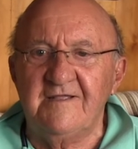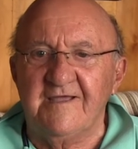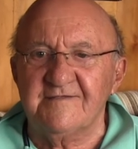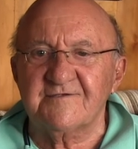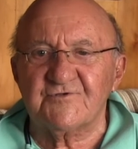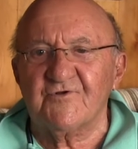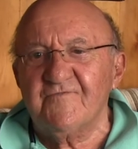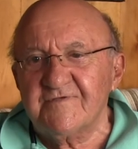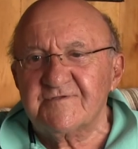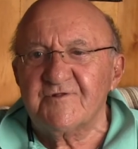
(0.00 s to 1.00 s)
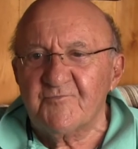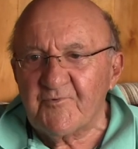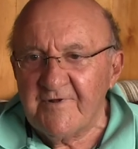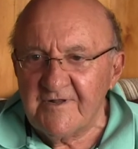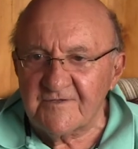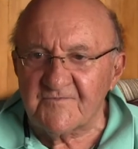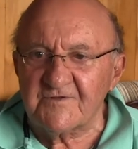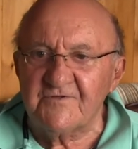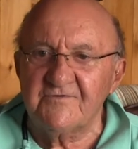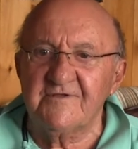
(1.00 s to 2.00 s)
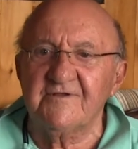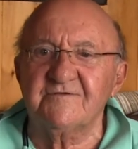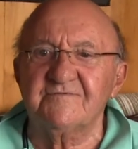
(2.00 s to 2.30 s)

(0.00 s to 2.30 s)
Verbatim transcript: had to serve as an apprentice for two years